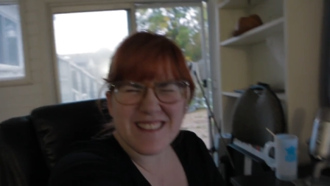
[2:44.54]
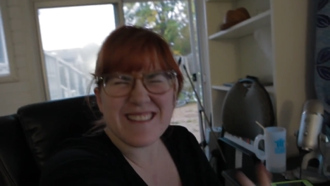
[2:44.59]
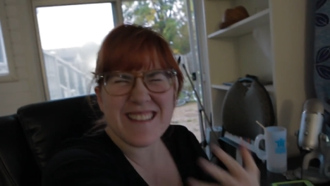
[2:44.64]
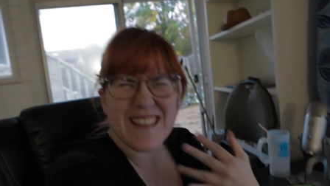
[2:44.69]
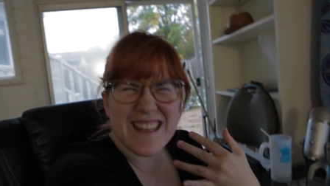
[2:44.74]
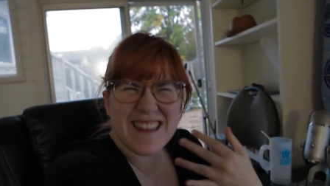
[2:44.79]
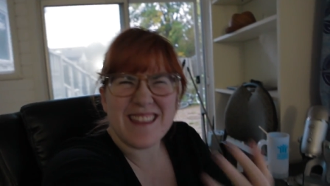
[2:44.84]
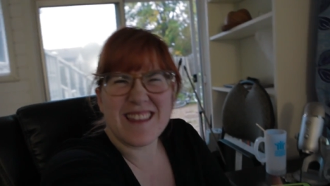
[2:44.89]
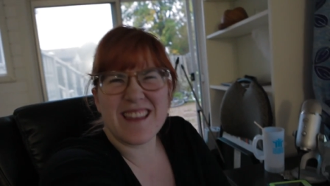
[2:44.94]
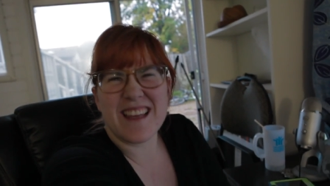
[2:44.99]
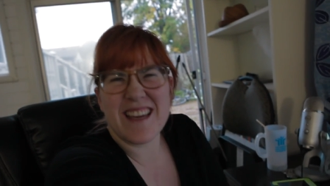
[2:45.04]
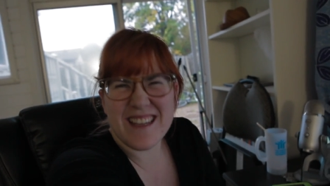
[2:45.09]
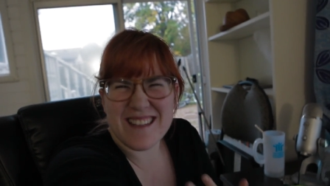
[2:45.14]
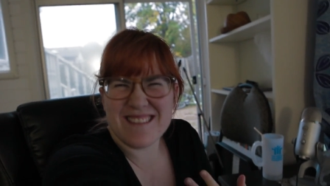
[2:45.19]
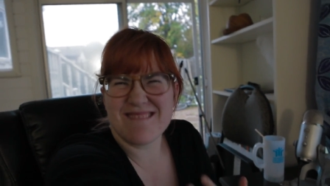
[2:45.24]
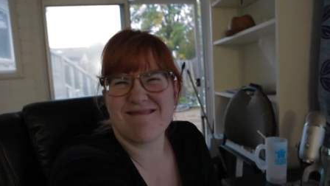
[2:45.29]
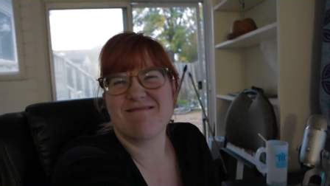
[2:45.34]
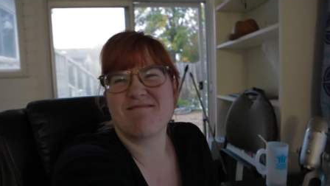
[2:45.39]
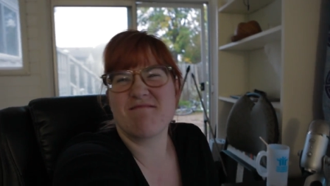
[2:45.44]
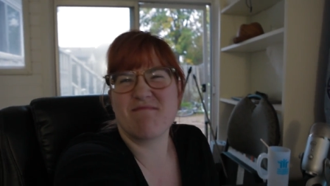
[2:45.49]
in like
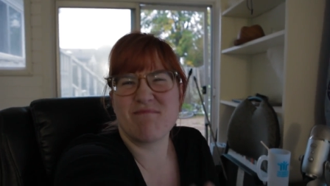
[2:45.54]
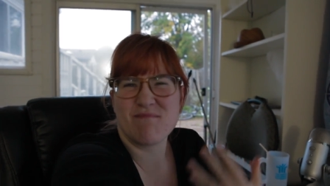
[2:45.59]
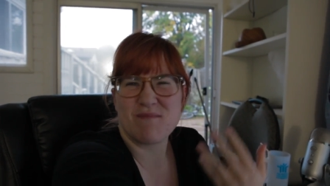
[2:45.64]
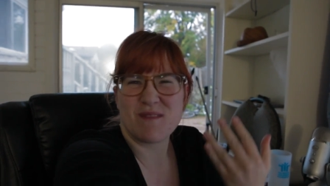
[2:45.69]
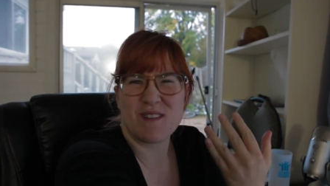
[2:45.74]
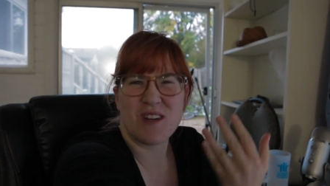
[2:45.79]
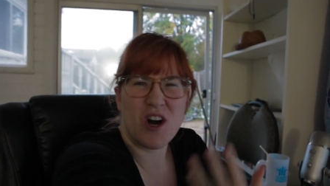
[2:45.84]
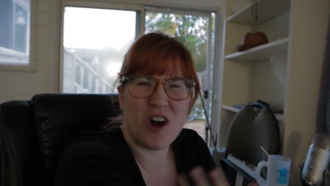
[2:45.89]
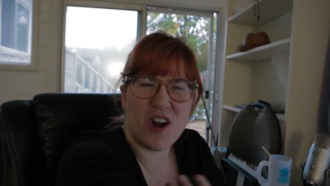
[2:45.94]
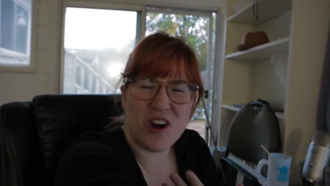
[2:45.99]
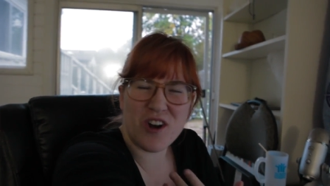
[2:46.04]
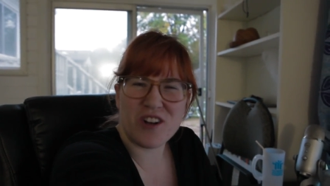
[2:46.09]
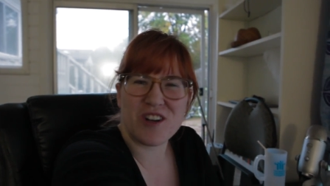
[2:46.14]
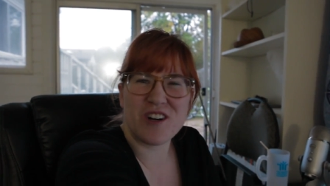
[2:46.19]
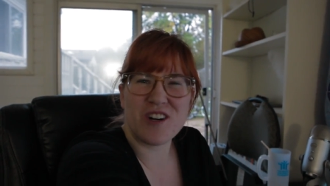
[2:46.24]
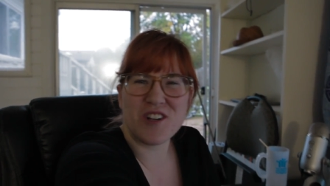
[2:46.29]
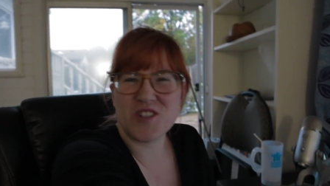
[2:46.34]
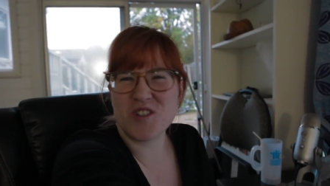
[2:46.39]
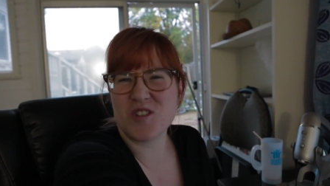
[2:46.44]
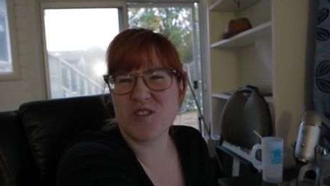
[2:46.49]
our
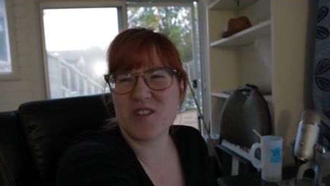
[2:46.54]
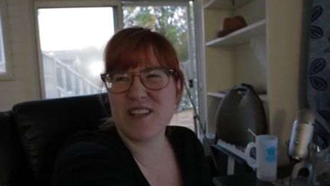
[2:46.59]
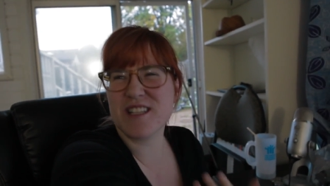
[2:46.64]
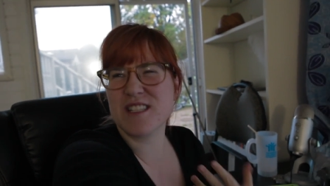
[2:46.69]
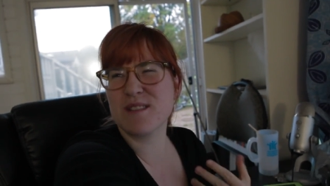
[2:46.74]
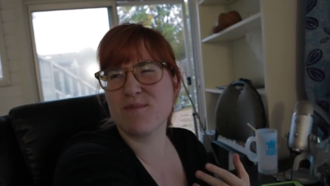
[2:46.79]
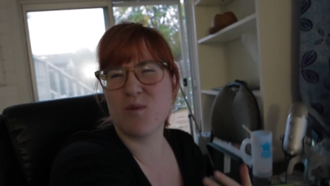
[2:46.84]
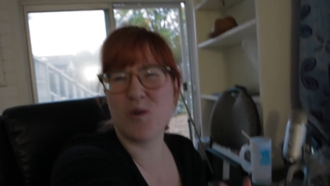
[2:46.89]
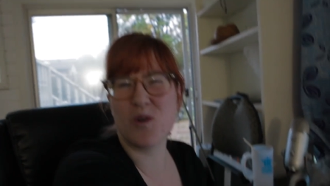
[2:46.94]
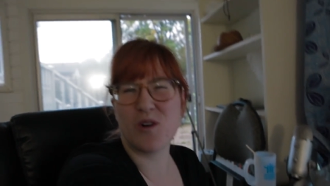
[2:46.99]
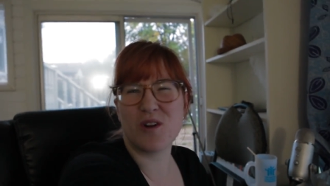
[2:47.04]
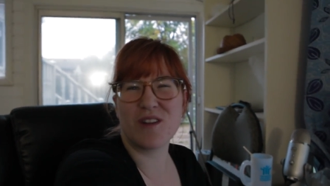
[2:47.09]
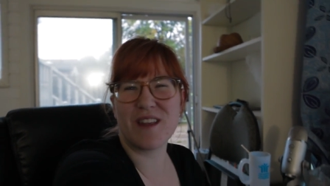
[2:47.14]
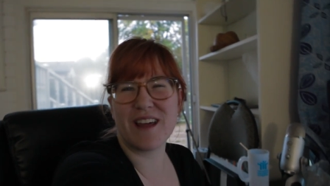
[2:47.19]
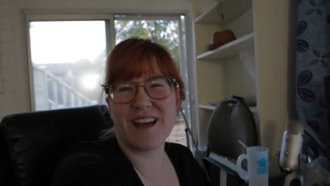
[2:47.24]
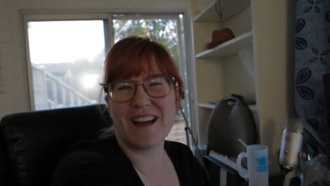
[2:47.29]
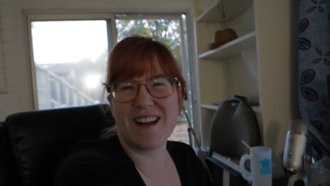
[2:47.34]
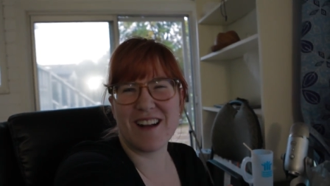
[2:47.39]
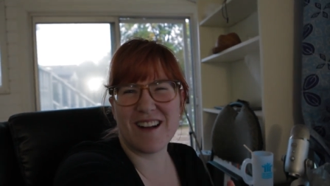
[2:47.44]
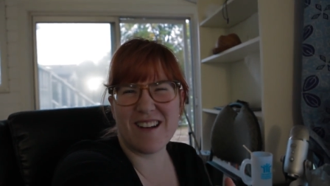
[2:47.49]
culture is more
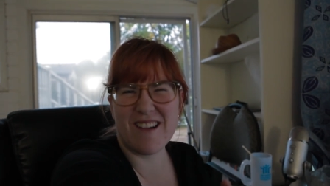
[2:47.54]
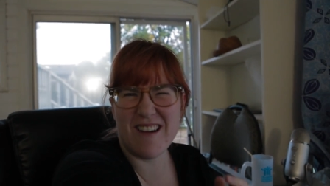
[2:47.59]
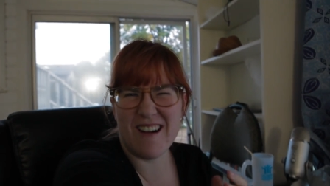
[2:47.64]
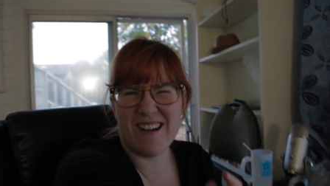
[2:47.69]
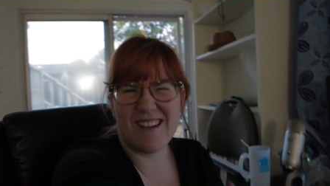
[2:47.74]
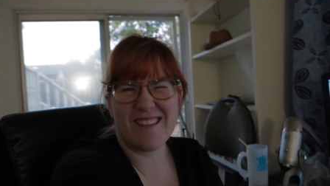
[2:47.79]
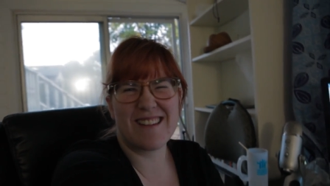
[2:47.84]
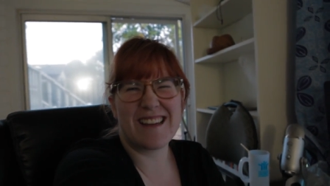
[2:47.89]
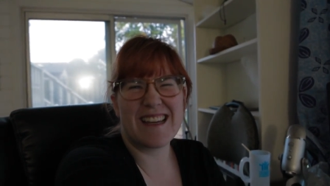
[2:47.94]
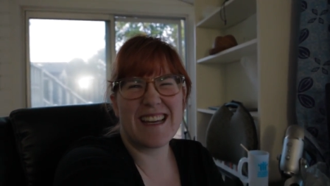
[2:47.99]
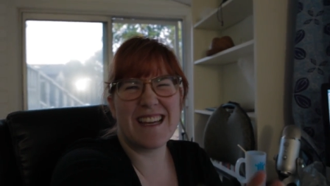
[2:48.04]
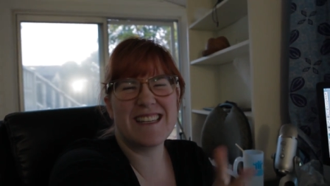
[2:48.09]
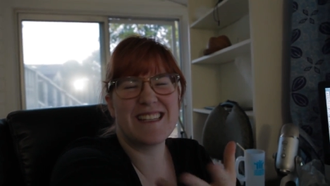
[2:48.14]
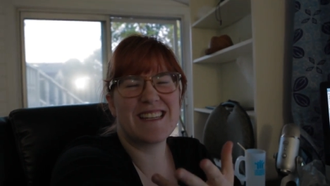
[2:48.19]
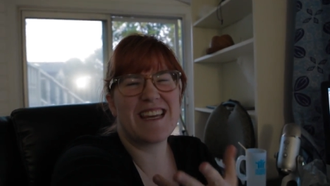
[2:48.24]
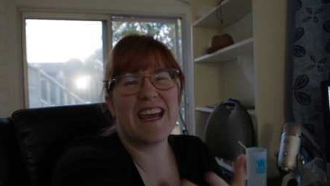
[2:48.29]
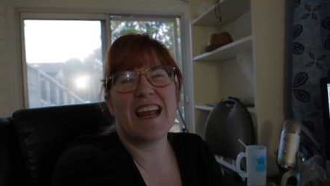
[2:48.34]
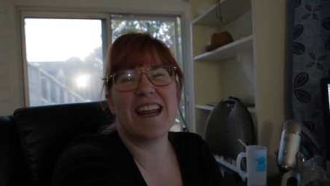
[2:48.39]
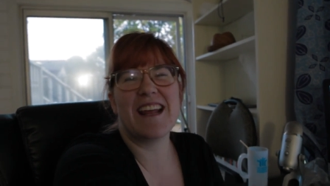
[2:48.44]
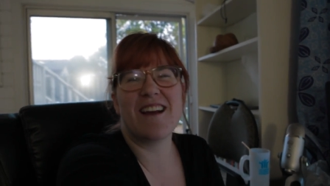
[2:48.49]
like
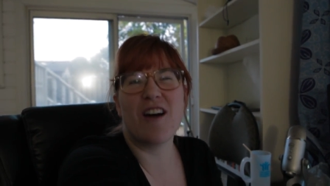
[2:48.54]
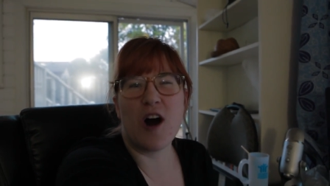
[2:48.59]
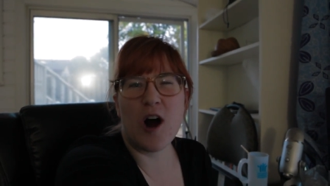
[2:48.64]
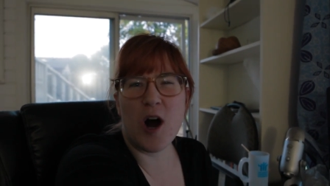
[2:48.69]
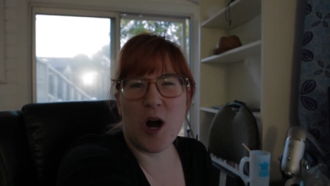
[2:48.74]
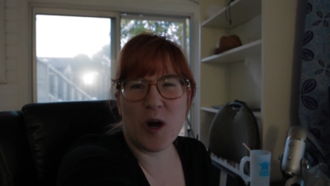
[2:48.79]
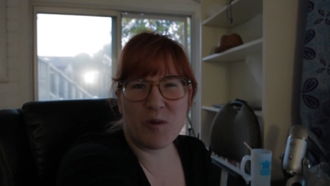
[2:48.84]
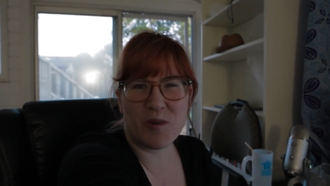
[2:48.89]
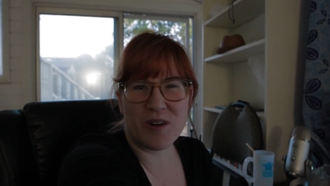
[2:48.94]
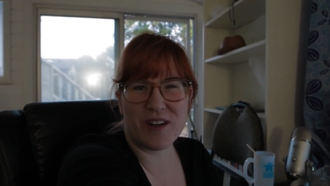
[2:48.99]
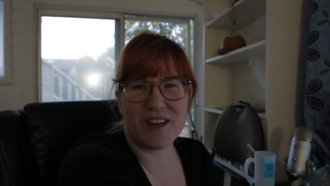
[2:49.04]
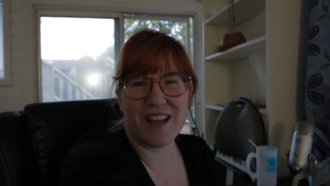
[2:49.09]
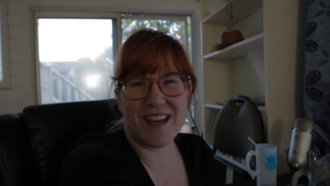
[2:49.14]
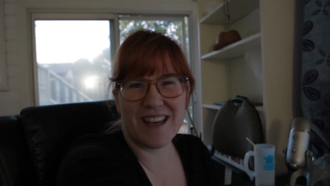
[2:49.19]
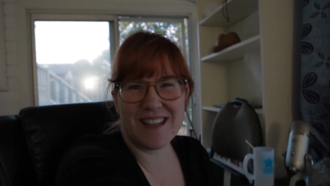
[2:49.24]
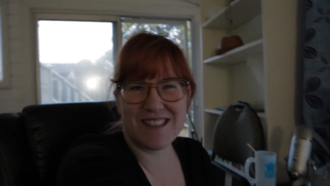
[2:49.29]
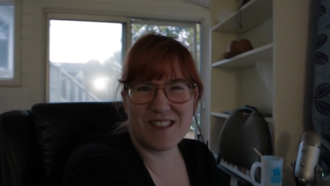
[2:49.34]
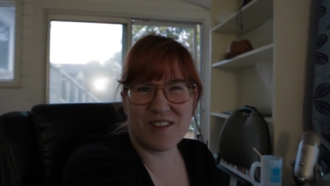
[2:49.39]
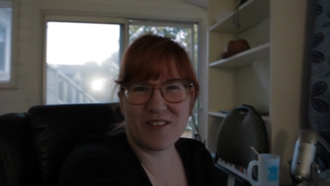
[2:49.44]
indicating awkwardness.